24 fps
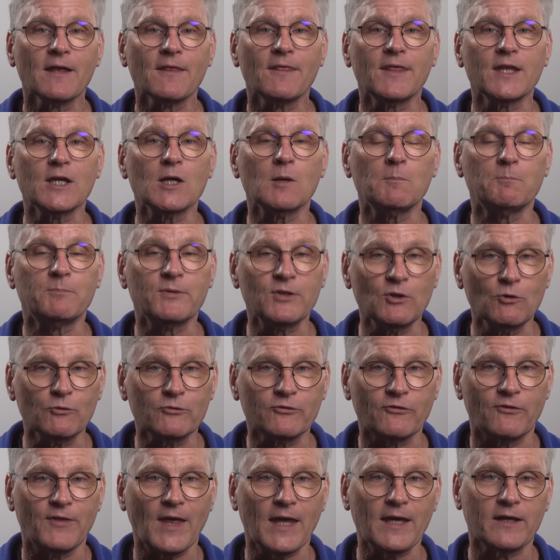the
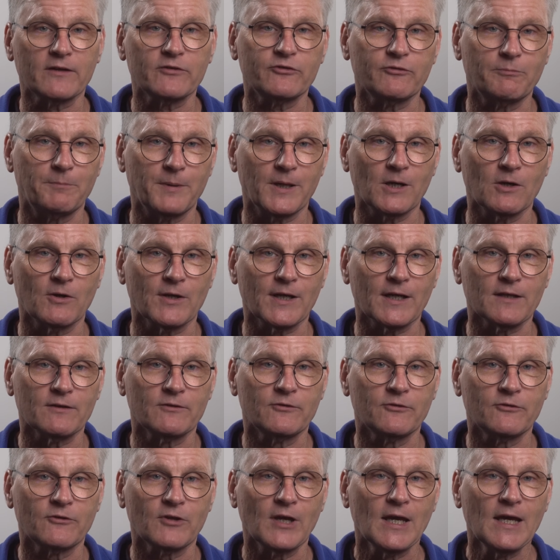abuse they
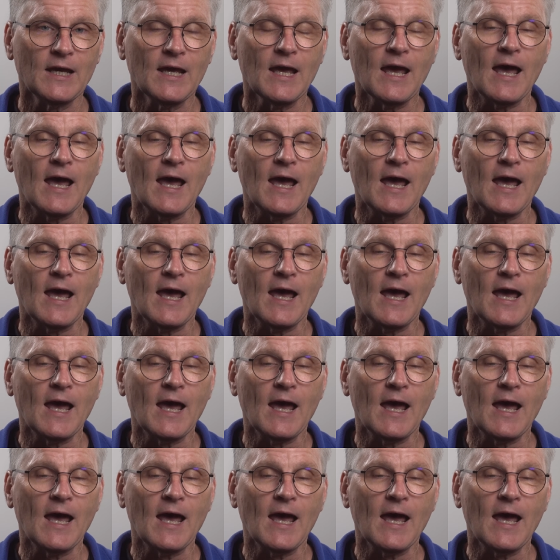experienced,